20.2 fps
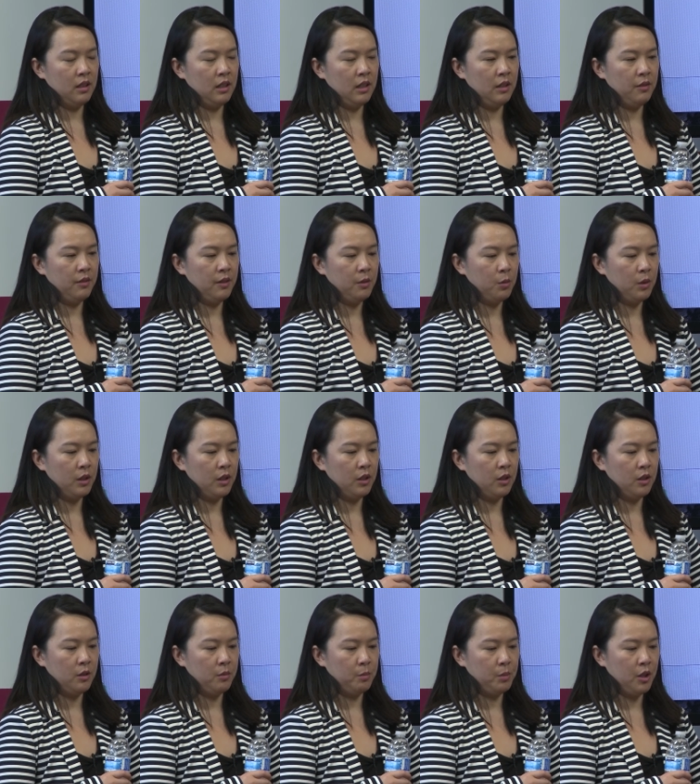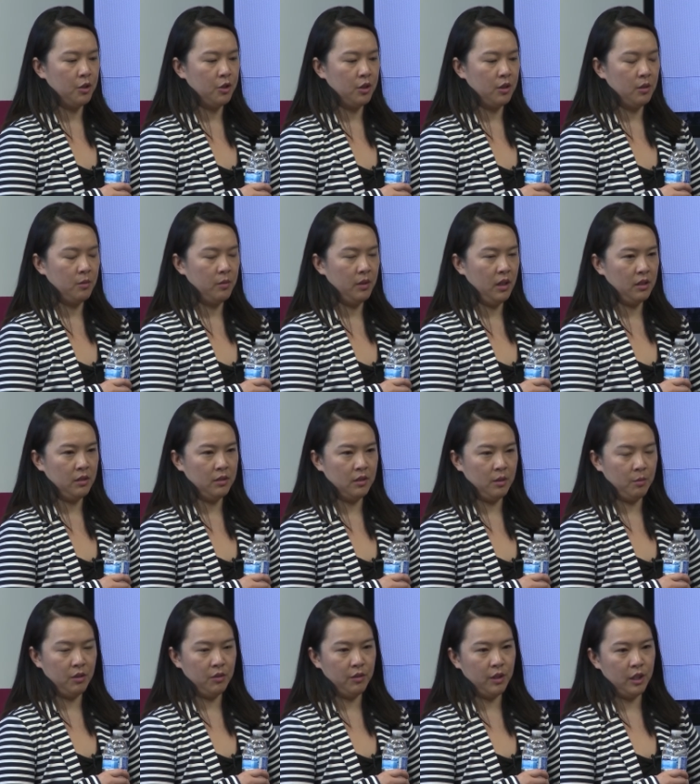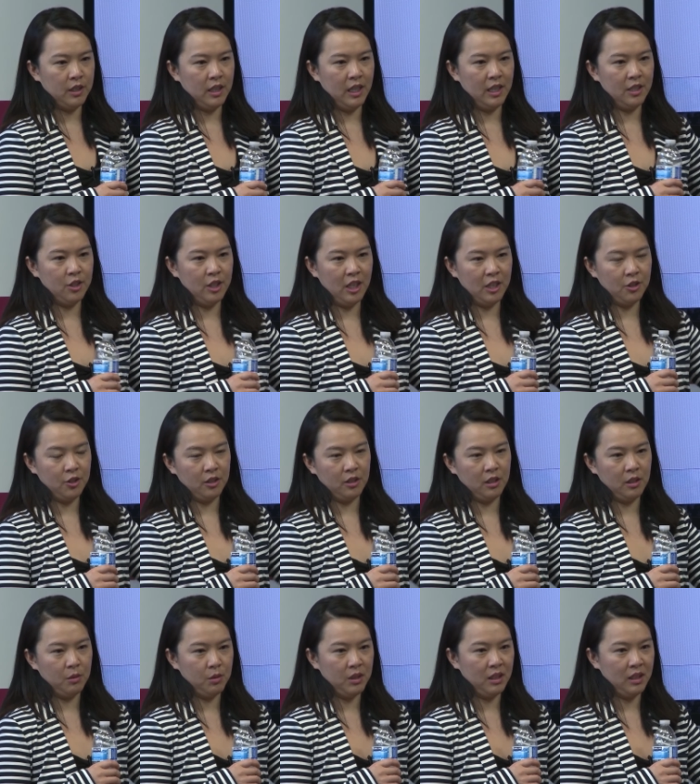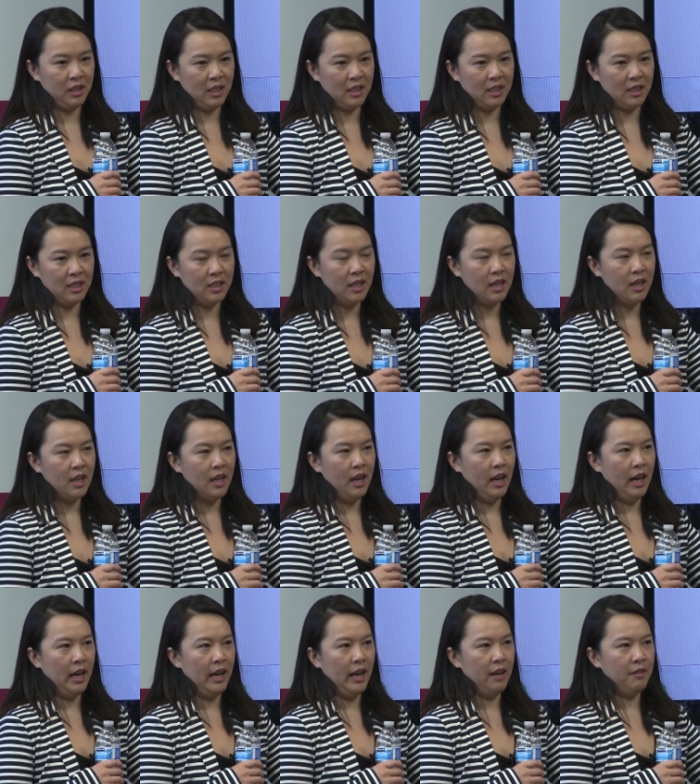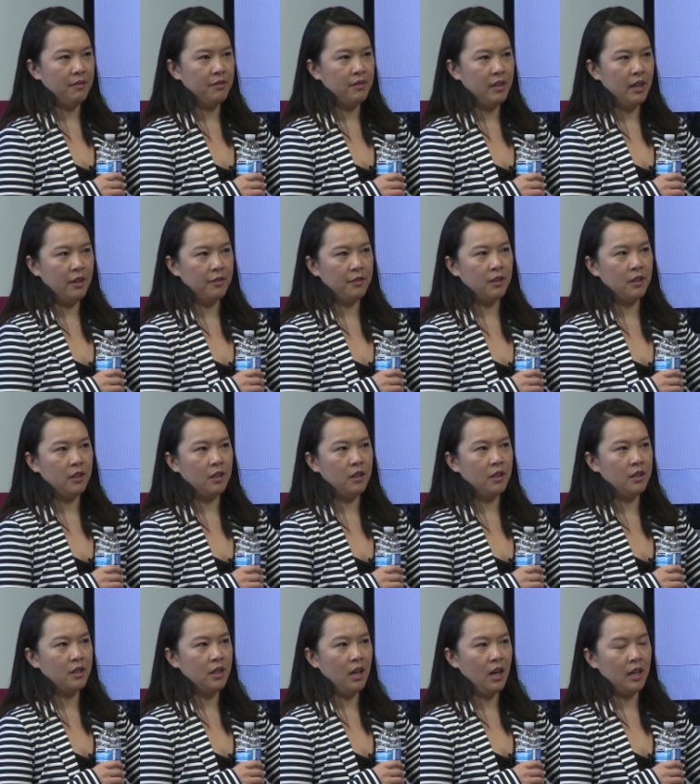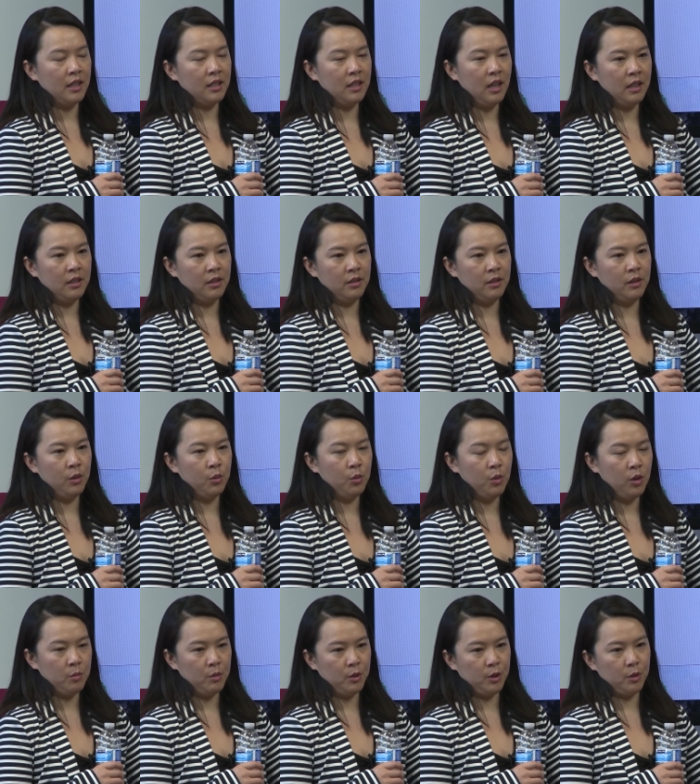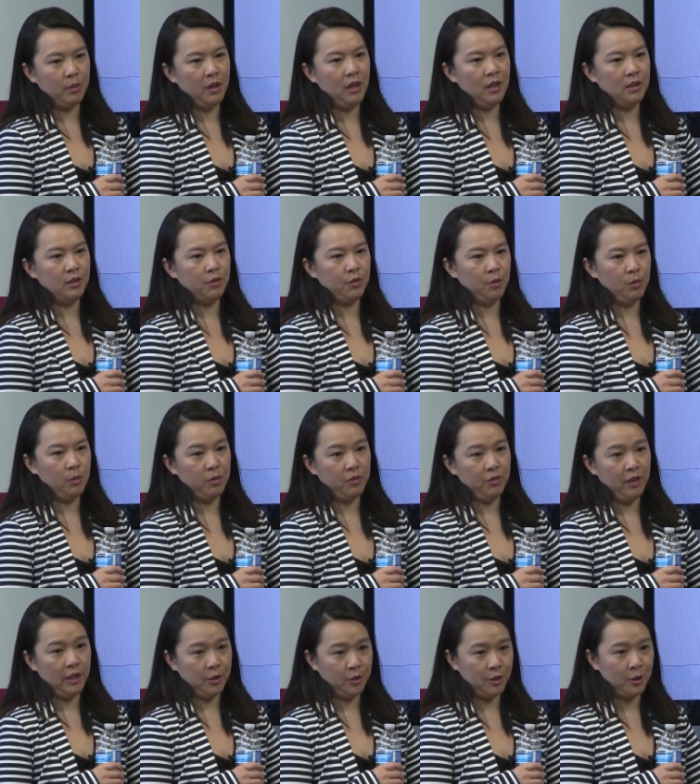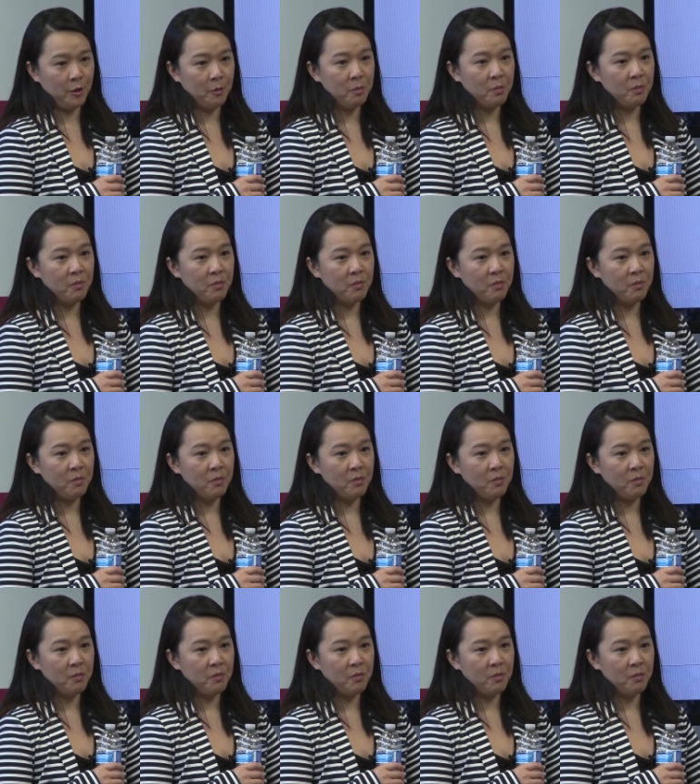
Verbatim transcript: even when you're approaching them on something very tangentially related, I have never not gotten a warm response from a professor.